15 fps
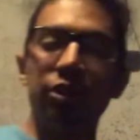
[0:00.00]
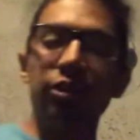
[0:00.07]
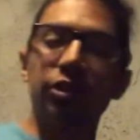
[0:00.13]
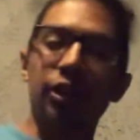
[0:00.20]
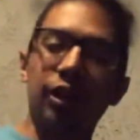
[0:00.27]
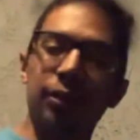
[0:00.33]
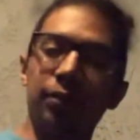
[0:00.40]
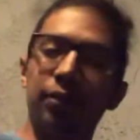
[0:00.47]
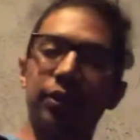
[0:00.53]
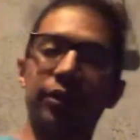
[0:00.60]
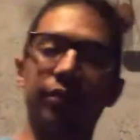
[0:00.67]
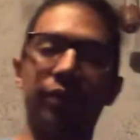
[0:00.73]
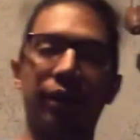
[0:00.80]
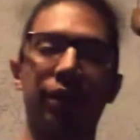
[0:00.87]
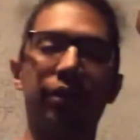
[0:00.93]
tall boys and
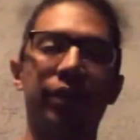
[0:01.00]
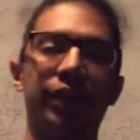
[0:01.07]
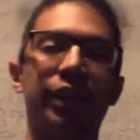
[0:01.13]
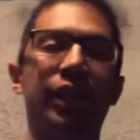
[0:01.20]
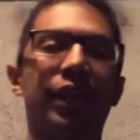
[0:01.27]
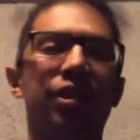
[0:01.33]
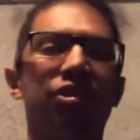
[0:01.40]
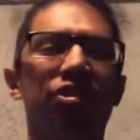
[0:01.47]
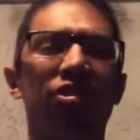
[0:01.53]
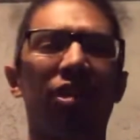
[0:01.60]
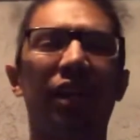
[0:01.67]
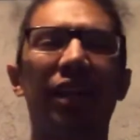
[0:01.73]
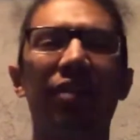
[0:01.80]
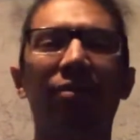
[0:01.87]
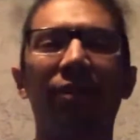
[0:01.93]
girls, he like
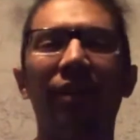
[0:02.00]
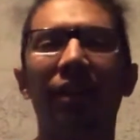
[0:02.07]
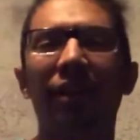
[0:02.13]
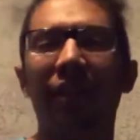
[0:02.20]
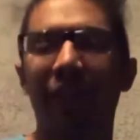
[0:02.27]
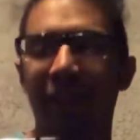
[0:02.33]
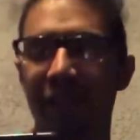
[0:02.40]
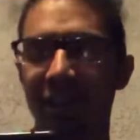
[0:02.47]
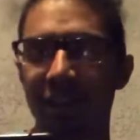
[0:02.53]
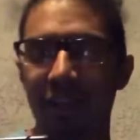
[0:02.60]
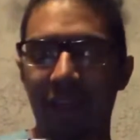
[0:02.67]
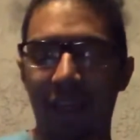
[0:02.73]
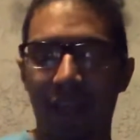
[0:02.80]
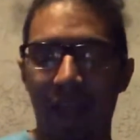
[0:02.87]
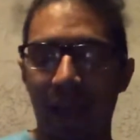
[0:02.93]
drank one of the heads, like
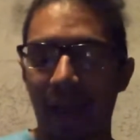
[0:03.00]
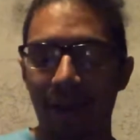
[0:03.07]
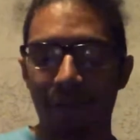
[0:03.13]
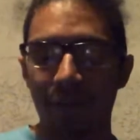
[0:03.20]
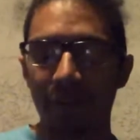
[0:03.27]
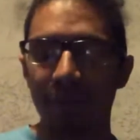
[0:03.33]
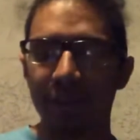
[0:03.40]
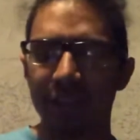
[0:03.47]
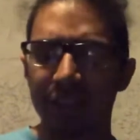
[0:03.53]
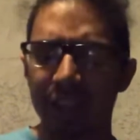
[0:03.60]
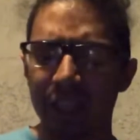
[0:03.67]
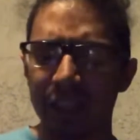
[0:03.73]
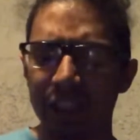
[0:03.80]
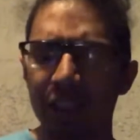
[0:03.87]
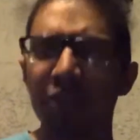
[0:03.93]
half of it. We
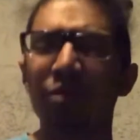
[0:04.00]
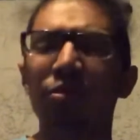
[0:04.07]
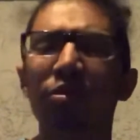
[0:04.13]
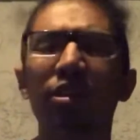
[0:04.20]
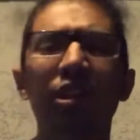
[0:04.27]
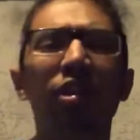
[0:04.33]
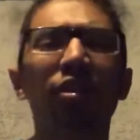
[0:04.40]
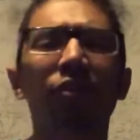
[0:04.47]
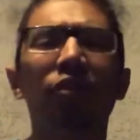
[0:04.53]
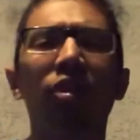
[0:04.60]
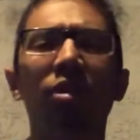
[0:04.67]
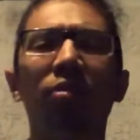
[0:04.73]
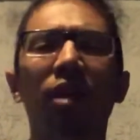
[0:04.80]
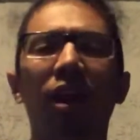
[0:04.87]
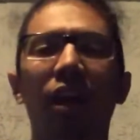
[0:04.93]
decided to go for a
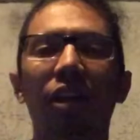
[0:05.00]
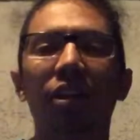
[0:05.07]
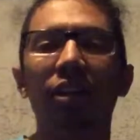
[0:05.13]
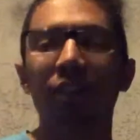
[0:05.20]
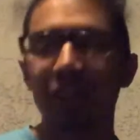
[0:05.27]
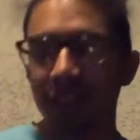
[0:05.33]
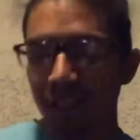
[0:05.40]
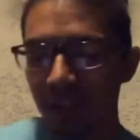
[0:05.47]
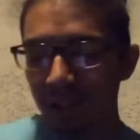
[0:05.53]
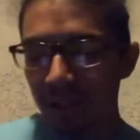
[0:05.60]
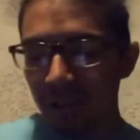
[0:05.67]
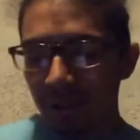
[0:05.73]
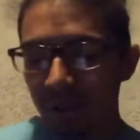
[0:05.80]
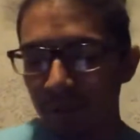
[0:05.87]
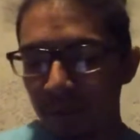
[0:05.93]
walk.
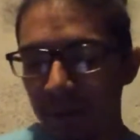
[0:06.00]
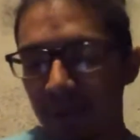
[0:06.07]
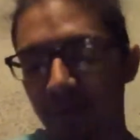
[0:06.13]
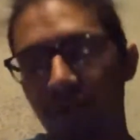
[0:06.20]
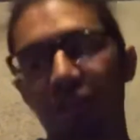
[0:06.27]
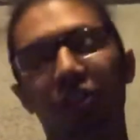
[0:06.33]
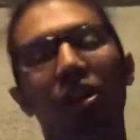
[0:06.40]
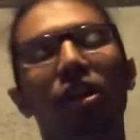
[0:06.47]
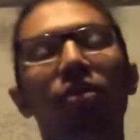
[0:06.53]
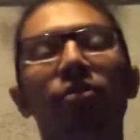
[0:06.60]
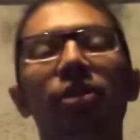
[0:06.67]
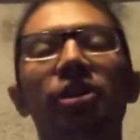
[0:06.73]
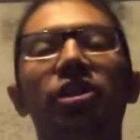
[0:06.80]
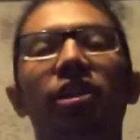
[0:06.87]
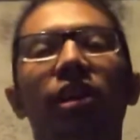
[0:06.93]
Because for some
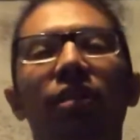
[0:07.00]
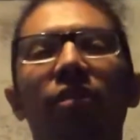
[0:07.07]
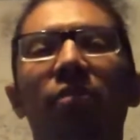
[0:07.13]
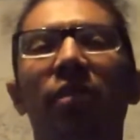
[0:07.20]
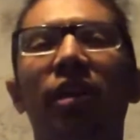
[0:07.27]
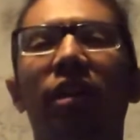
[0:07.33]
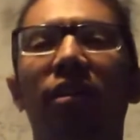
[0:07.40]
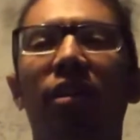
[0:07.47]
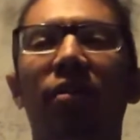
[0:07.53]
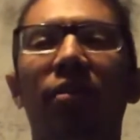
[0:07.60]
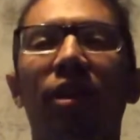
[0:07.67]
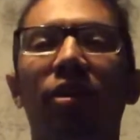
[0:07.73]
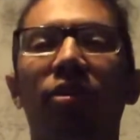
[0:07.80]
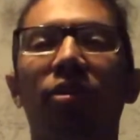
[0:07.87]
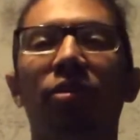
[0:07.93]
reason, that what me and all my
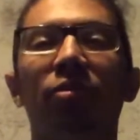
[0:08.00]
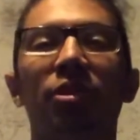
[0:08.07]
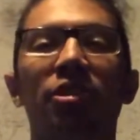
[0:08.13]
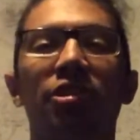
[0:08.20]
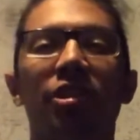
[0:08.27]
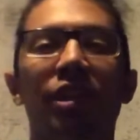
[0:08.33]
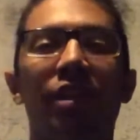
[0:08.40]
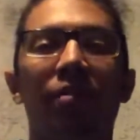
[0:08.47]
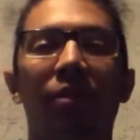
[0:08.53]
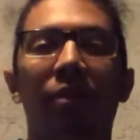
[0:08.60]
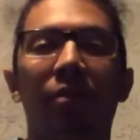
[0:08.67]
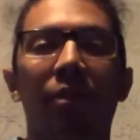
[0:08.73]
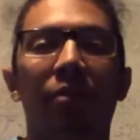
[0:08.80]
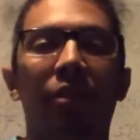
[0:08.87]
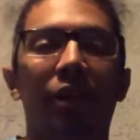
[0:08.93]
homies did when
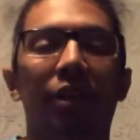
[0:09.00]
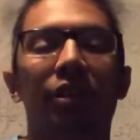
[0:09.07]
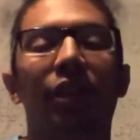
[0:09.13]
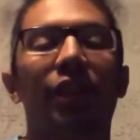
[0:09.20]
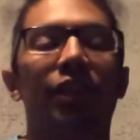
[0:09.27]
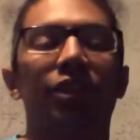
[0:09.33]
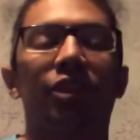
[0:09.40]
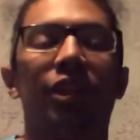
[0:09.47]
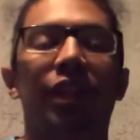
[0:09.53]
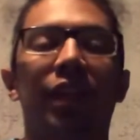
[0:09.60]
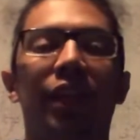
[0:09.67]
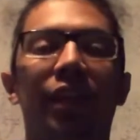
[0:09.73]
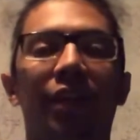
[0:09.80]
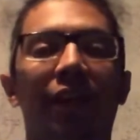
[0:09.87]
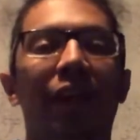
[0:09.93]
we were
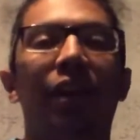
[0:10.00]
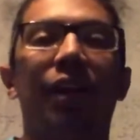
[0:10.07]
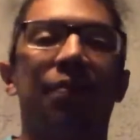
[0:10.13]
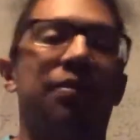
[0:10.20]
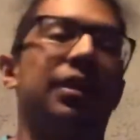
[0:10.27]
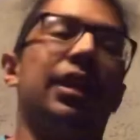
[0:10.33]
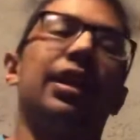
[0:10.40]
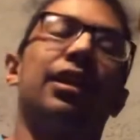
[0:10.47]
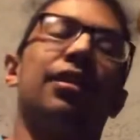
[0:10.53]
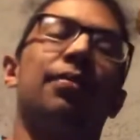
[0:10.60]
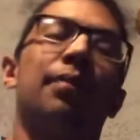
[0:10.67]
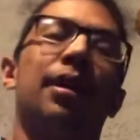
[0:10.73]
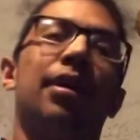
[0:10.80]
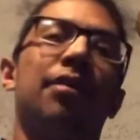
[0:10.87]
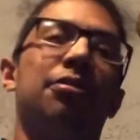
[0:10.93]
intoxicated. Now I'm thinking
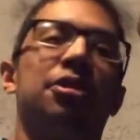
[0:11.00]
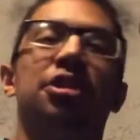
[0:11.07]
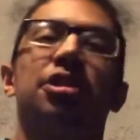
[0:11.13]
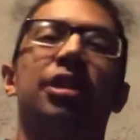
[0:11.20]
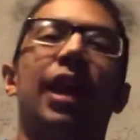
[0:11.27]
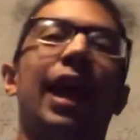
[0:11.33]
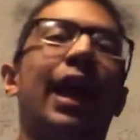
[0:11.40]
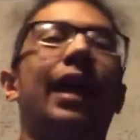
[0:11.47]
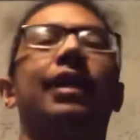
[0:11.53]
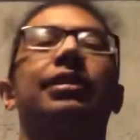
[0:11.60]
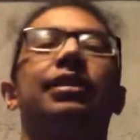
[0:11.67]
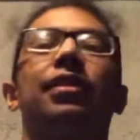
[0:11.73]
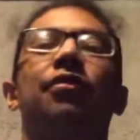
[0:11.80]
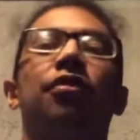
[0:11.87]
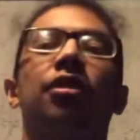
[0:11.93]
about it, we're just
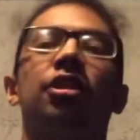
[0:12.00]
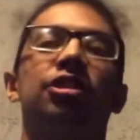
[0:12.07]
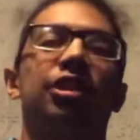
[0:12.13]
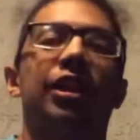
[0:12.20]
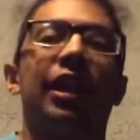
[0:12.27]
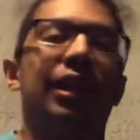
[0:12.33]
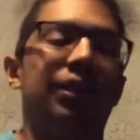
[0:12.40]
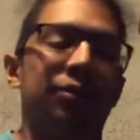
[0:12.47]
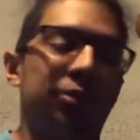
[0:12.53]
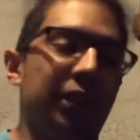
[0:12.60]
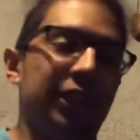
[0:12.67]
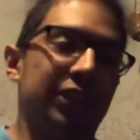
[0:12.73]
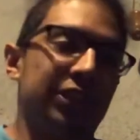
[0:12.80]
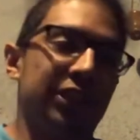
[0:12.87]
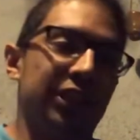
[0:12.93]
asking for us to get
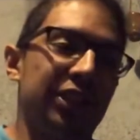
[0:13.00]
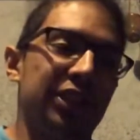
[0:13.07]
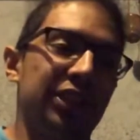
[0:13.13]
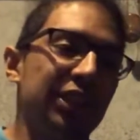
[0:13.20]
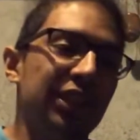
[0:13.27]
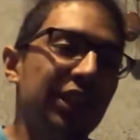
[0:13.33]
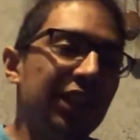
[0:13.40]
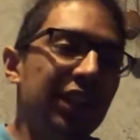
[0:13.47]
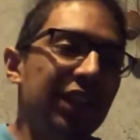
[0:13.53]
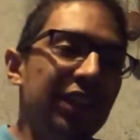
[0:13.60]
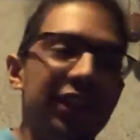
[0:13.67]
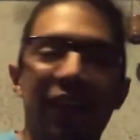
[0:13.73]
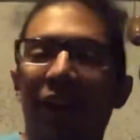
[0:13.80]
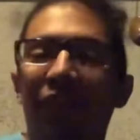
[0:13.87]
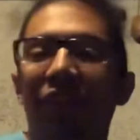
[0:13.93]
arrested.
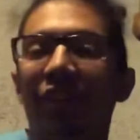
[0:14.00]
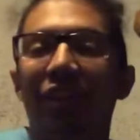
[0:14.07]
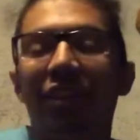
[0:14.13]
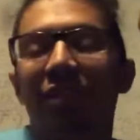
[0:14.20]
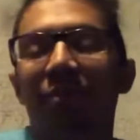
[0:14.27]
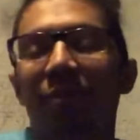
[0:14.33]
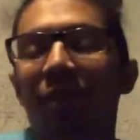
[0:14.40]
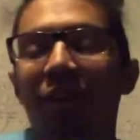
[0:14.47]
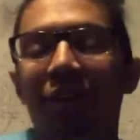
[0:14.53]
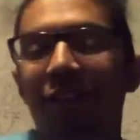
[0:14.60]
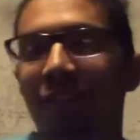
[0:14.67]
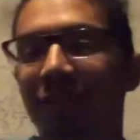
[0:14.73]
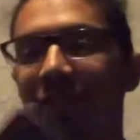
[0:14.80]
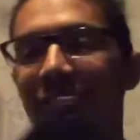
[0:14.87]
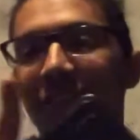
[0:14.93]
Not very smart,
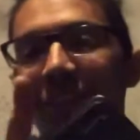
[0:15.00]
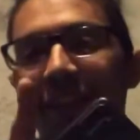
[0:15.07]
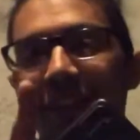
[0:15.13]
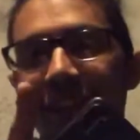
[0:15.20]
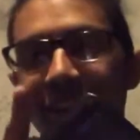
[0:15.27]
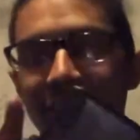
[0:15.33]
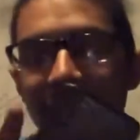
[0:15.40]
don't do that.